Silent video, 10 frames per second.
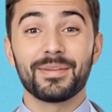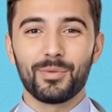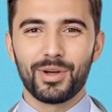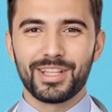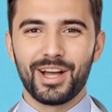
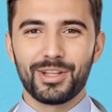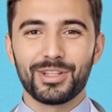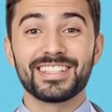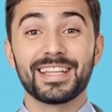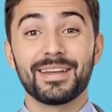What color
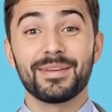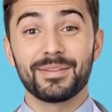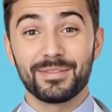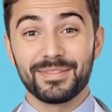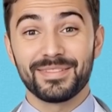is it?
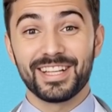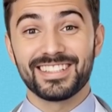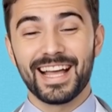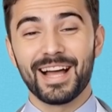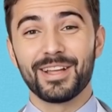Does
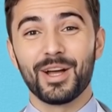it have an